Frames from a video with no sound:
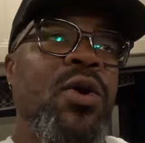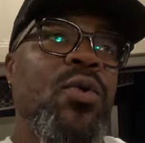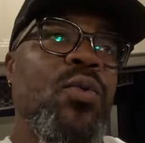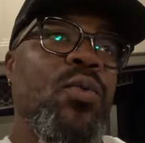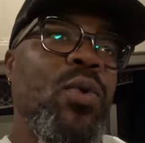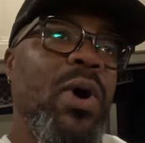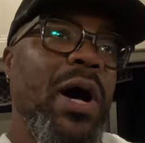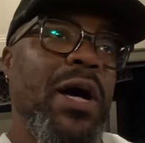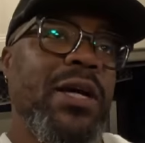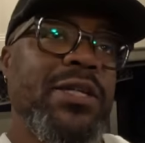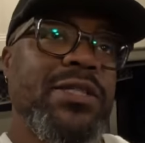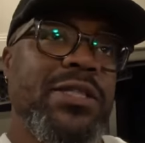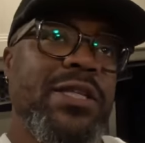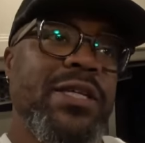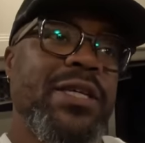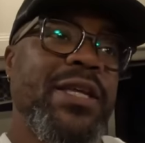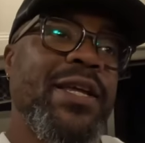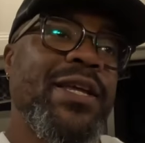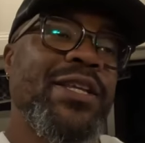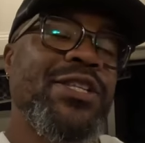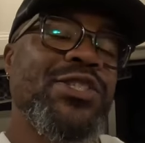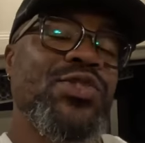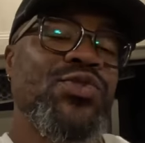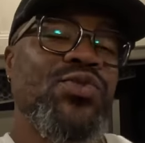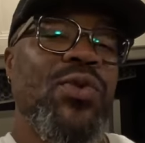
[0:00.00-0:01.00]
Washed it
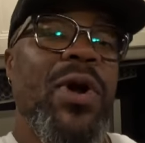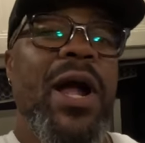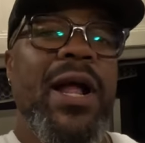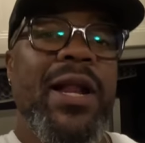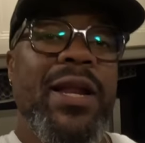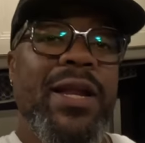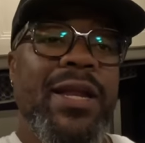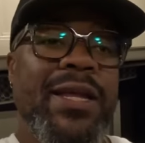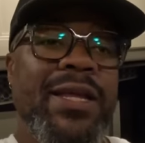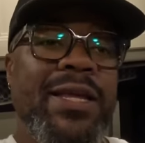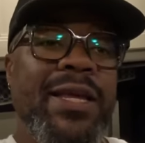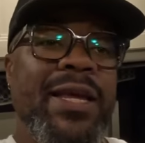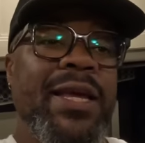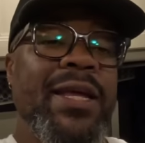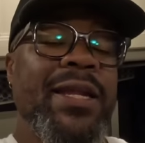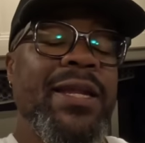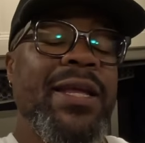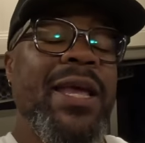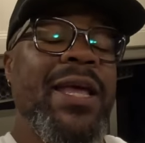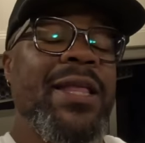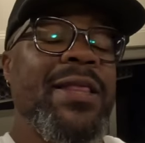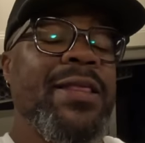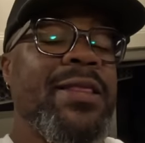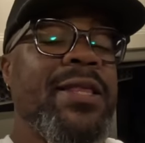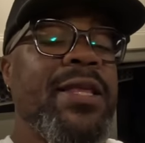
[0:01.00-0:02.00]
again, dried it
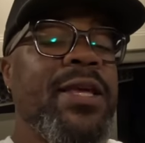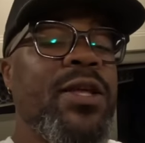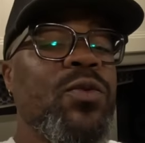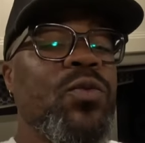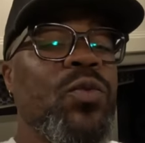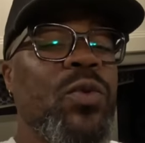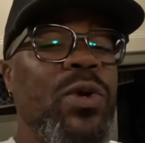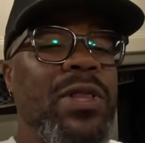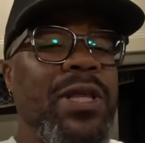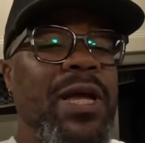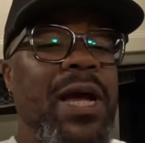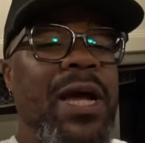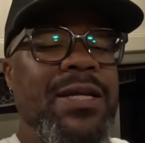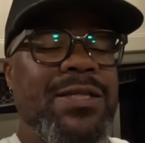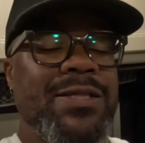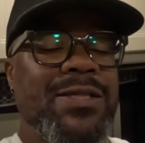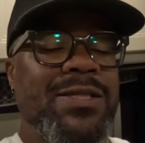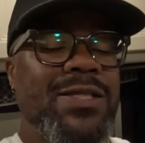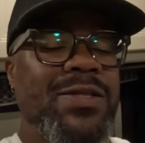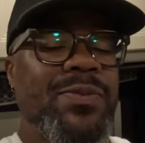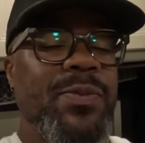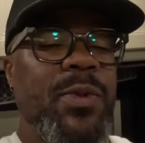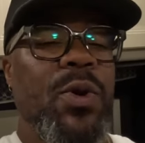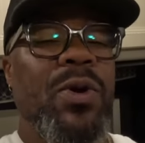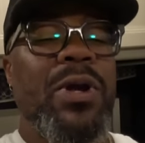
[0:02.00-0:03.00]
again, and then realized
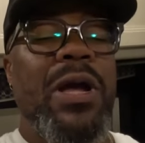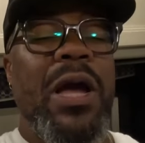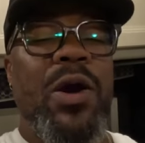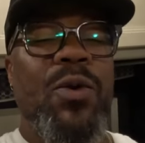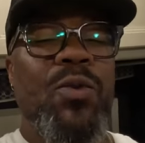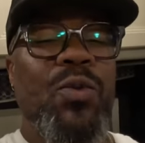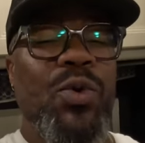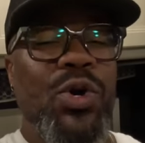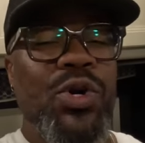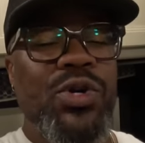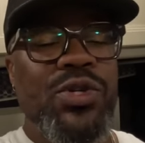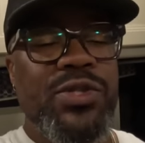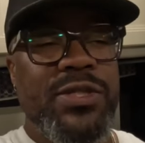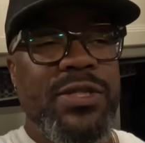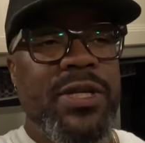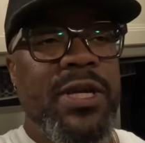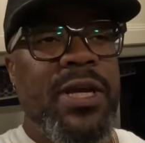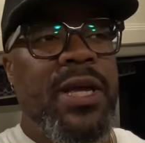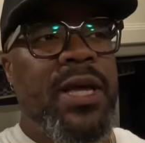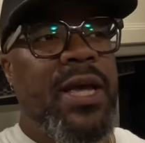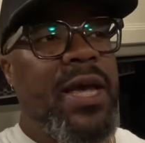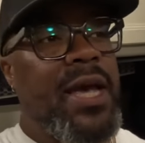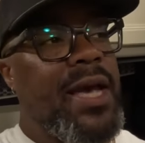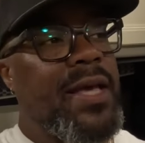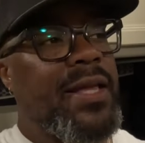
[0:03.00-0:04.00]
the smell got worse.
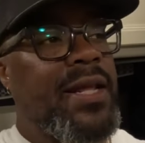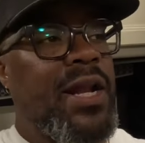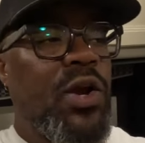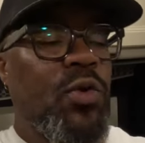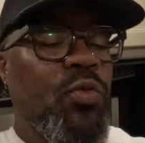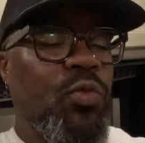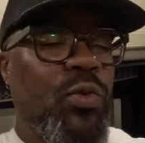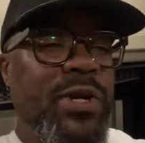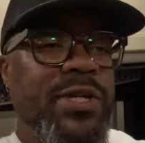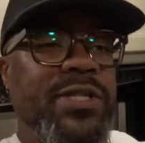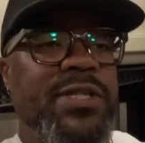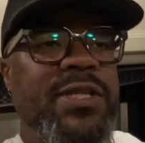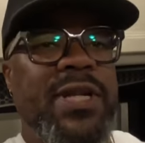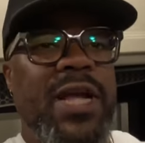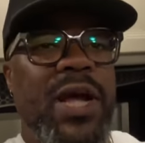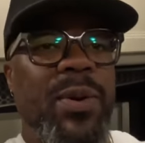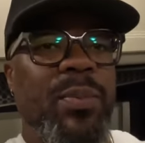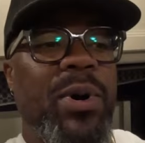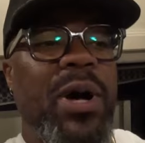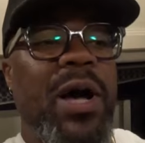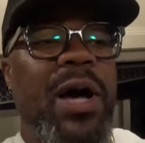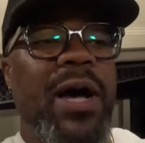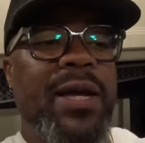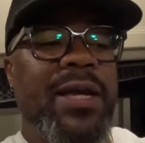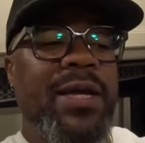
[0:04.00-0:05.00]
And then I reached in that
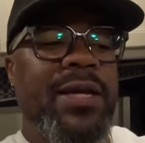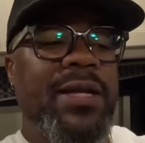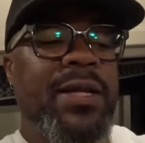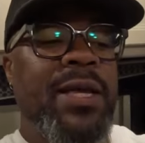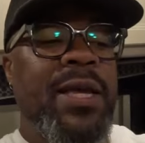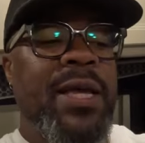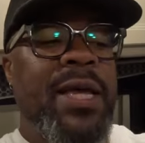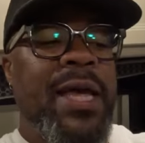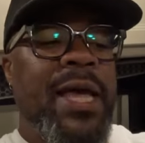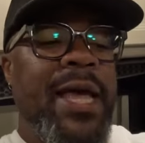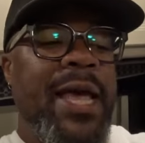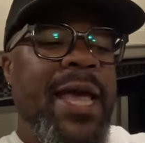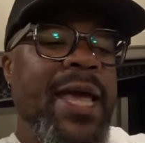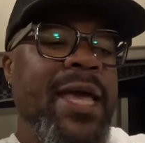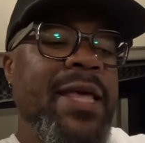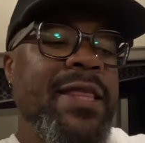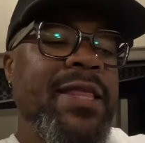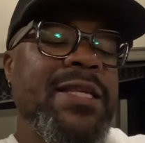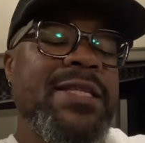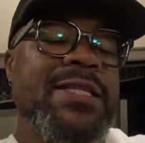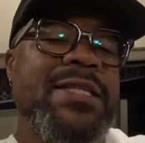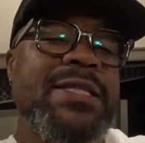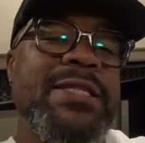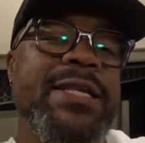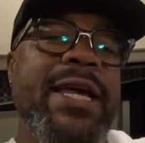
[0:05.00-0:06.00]
pocket
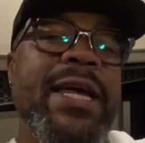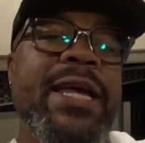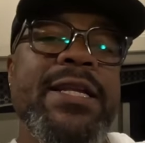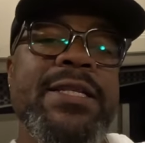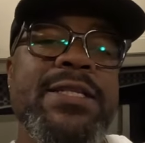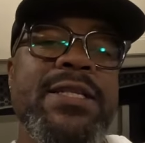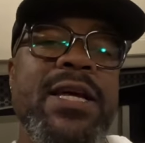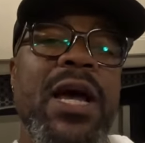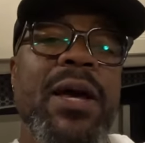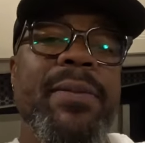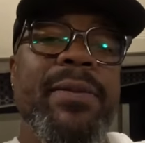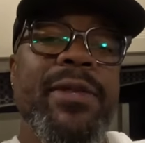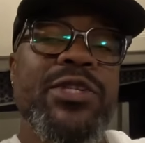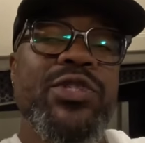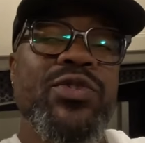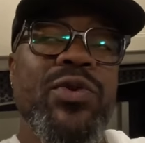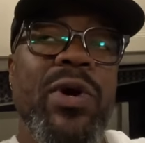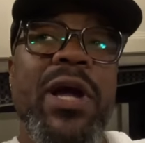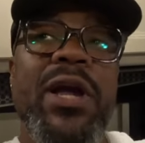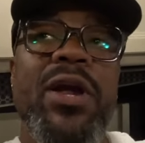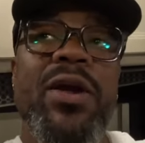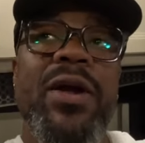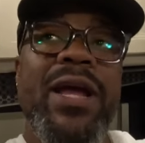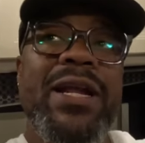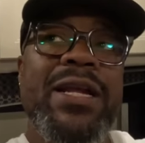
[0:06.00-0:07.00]
and the second time the
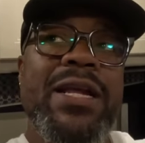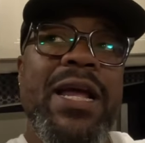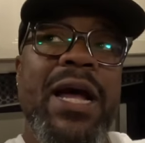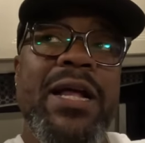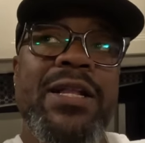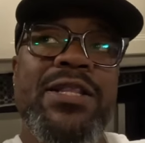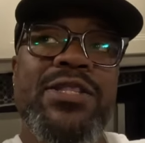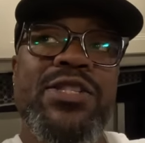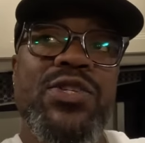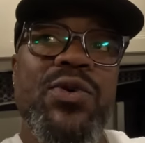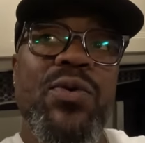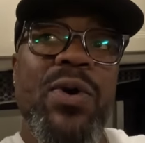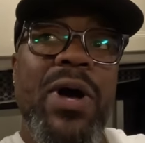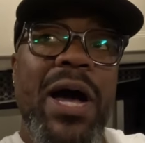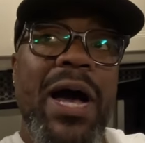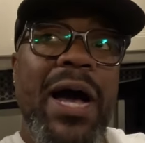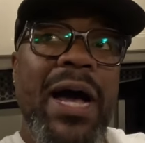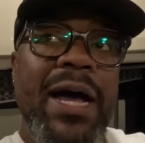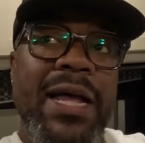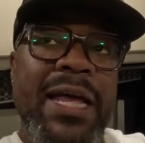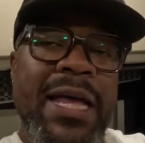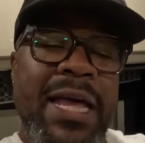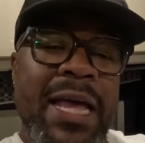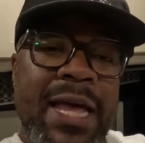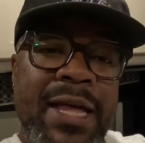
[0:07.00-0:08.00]
dryer had gotten so
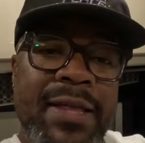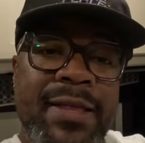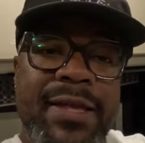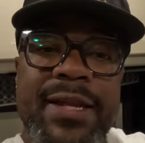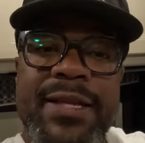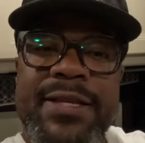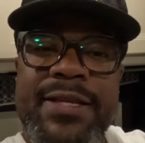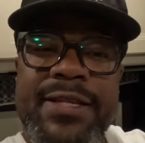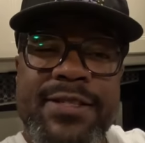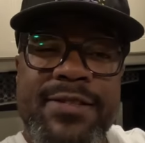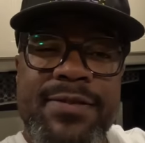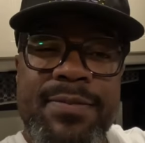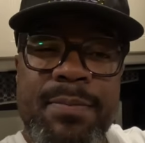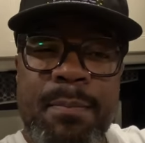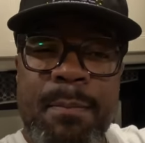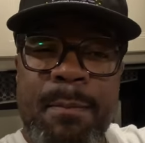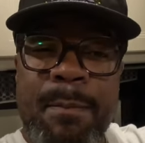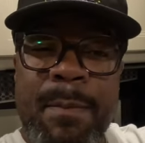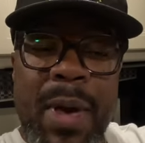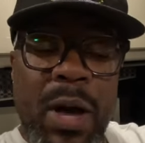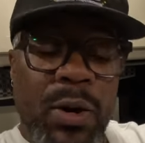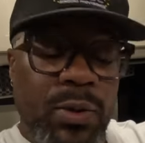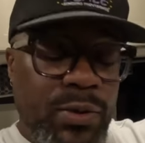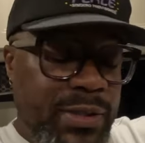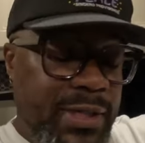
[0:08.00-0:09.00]
hot that it just
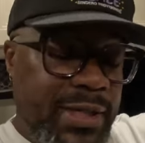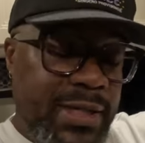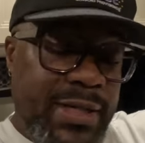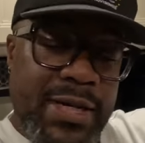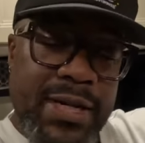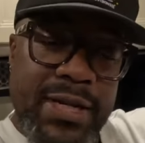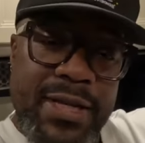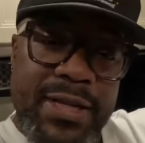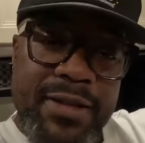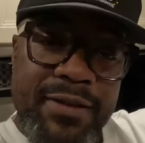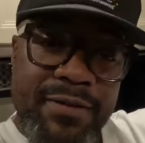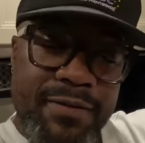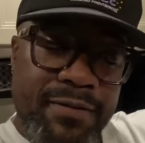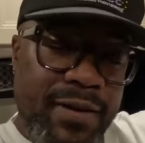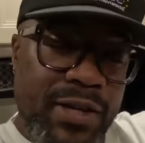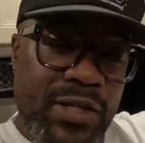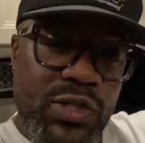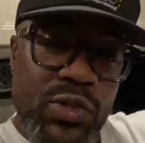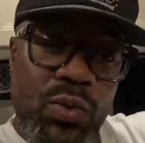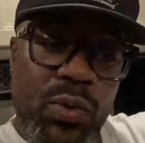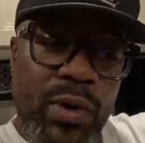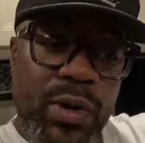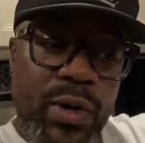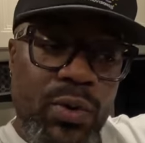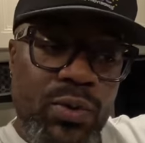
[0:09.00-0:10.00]
melted the
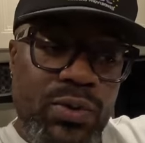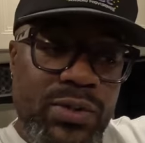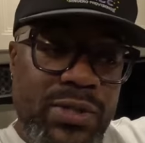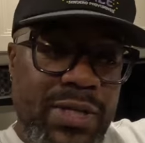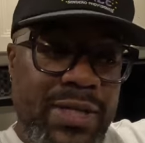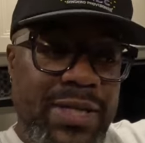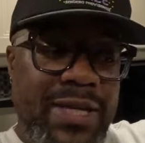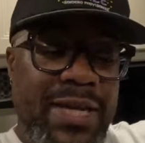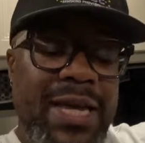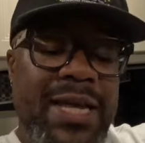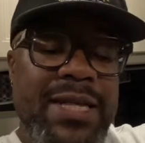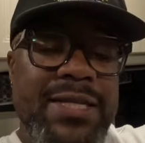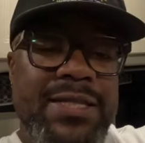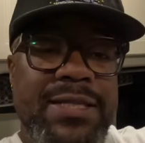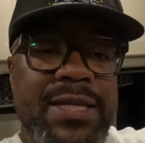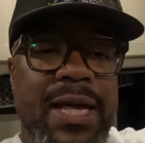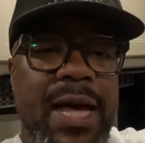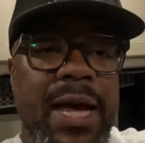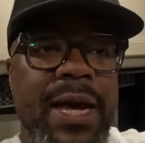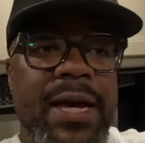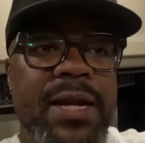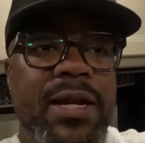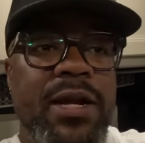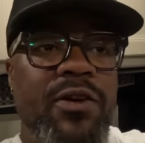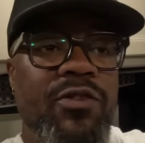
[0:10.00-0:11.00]
fish oil to the
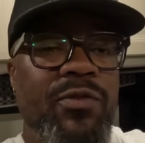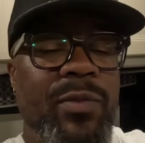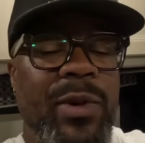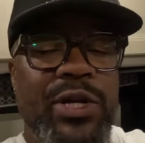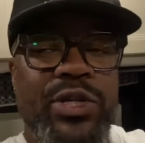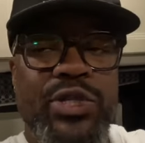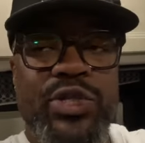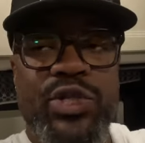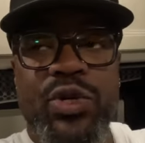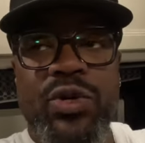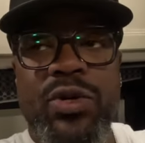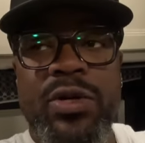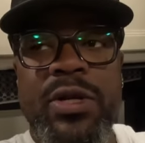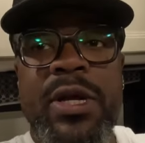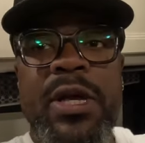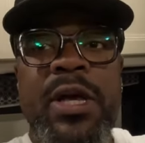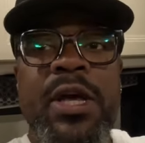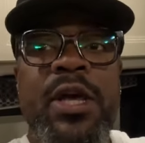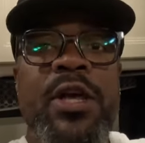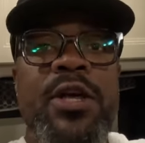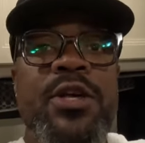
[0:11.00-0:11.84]
inside of my shirt.